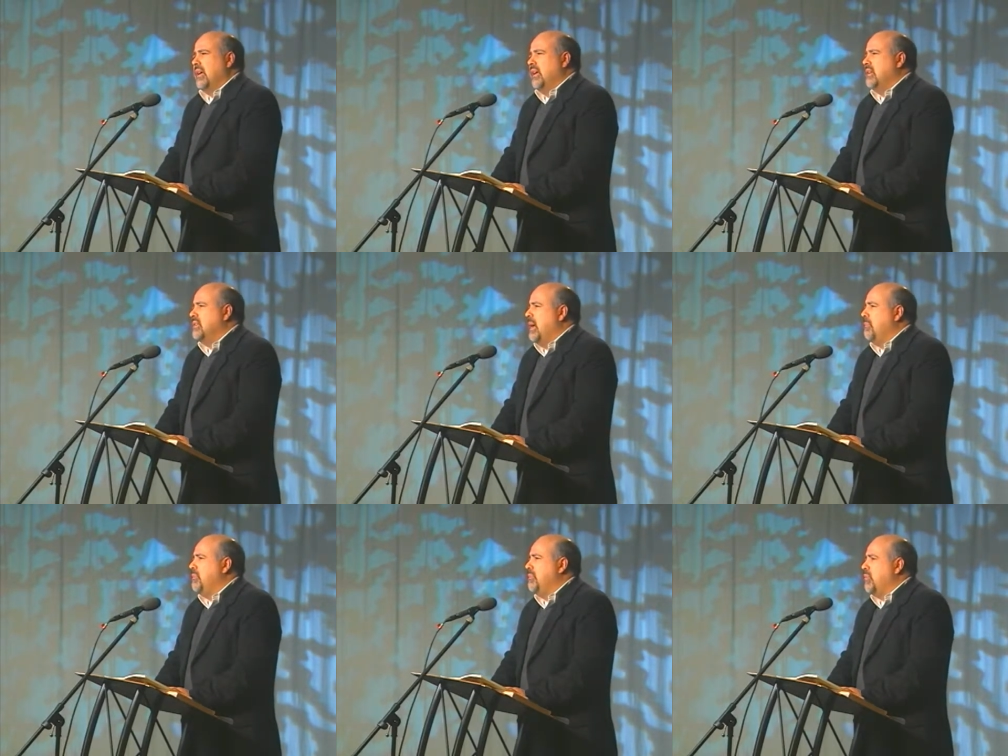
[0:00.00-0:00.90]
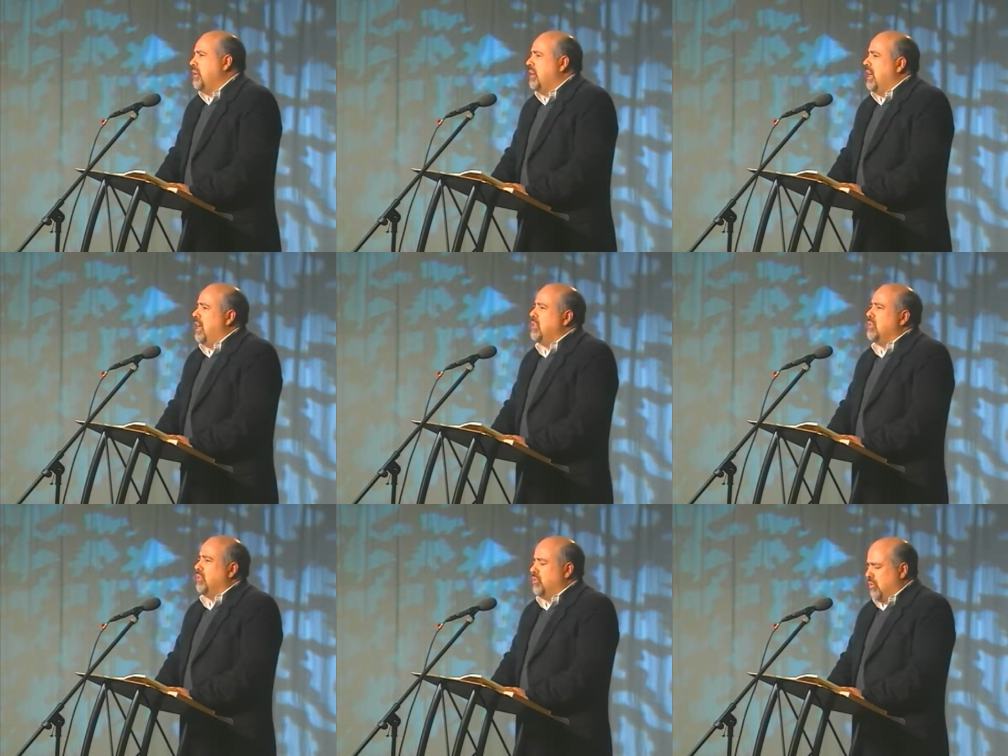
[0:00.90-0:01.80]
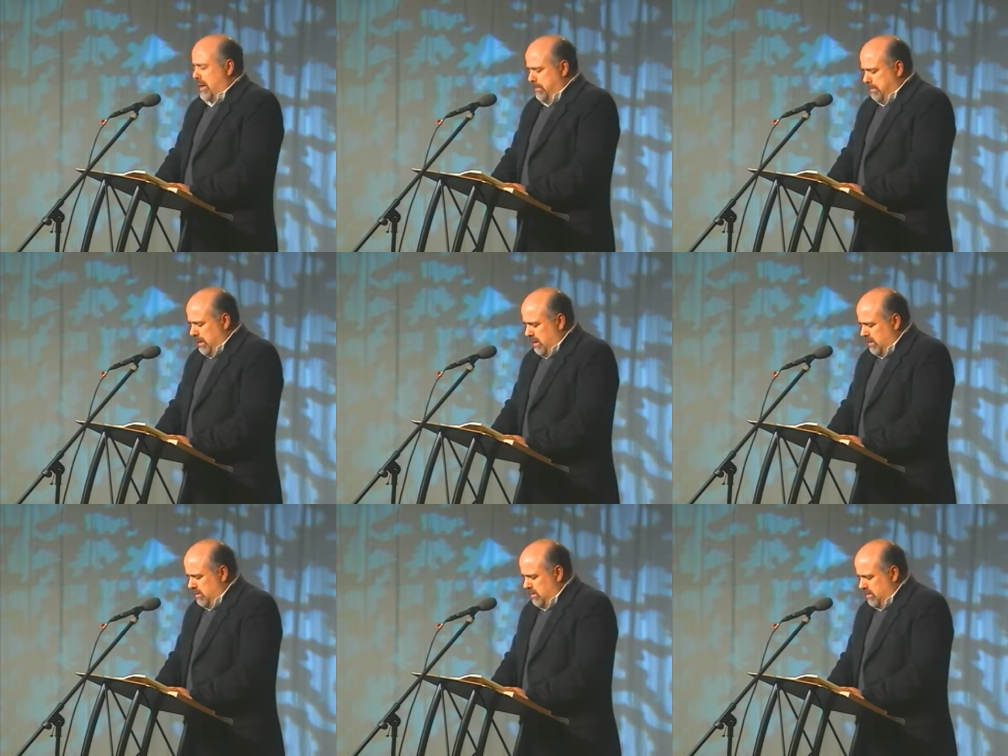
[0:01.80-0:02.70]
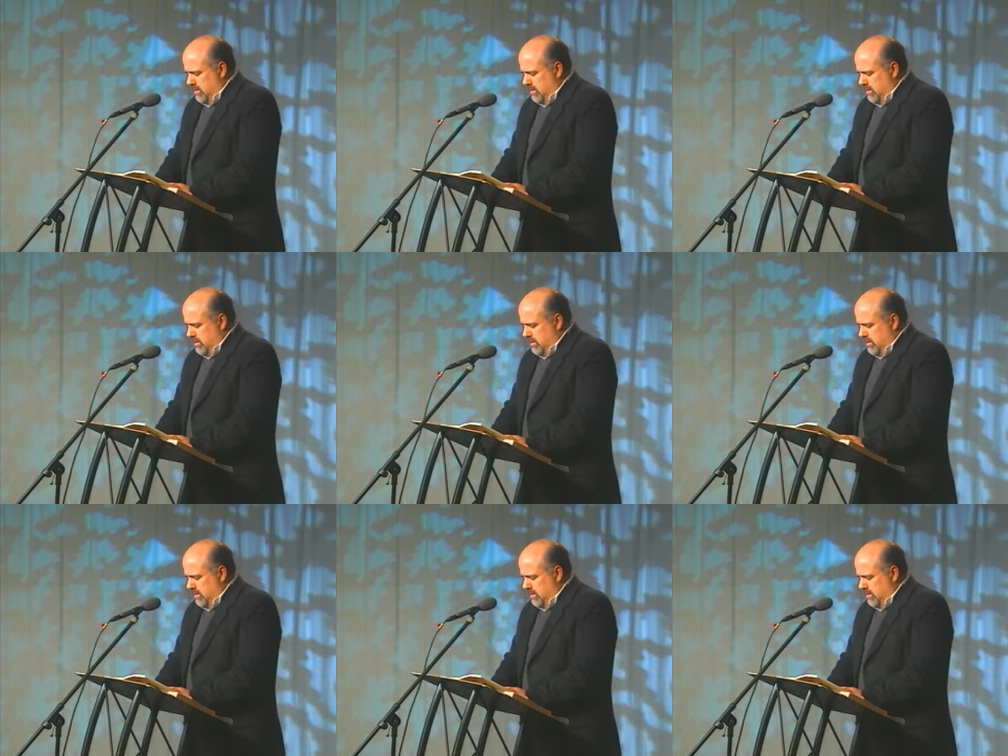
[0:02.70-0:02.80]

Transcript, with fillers: except for an occasional dropped beat.